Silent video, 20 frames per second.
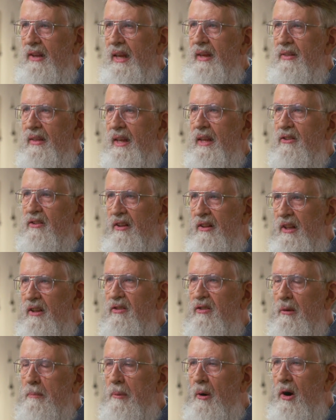it it's at
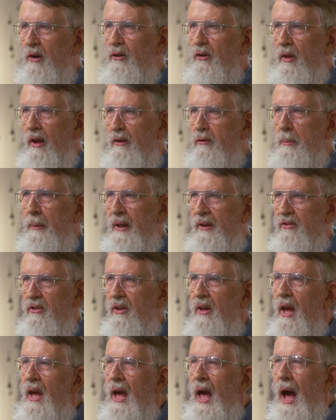least a partial
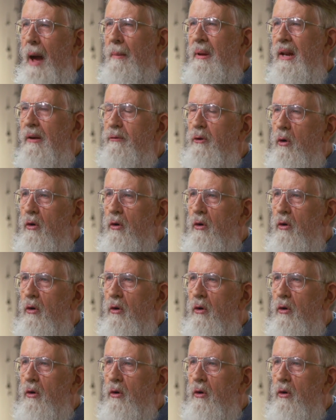explanation. I mean, of